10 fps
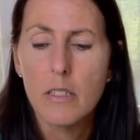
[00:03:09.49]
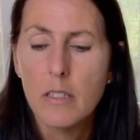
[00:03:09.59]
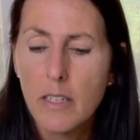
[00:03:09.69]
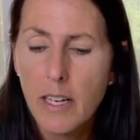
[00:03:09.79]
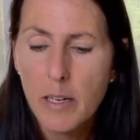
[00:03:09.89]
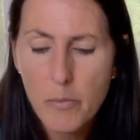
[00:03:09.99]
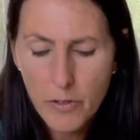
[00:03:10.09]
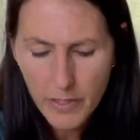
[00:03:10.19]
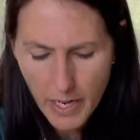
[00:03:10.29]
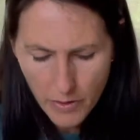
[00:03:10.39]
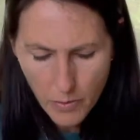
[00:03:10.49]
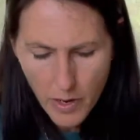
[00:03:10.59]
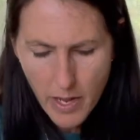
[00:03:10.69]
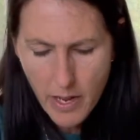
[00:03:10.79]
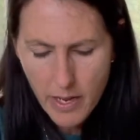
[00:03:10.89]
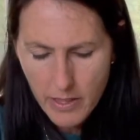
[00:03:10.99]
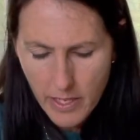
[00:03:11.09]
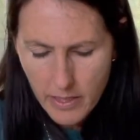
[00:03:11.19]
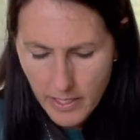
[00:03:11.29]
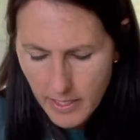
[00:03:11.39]
kind of move it out of the way, and
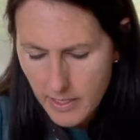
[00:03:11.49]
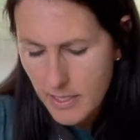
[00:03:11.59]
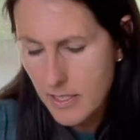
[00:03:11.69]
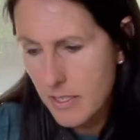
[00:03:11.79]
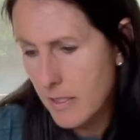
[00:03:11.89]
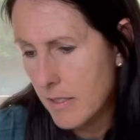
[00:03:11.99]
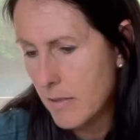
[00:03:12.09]
then these